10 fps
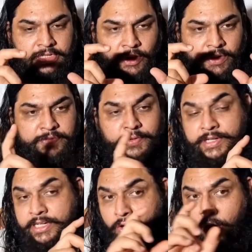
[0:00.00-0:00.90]
Now, if you
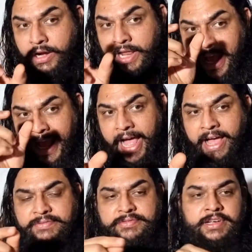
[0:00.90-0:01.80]
did not
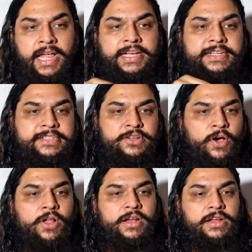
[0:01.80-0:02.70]
have night at
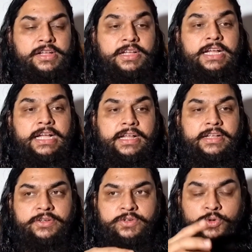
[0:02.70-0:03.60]
all,
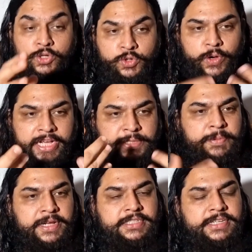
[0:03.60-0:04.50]
could you
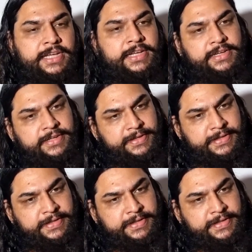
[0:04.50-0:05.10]
express day?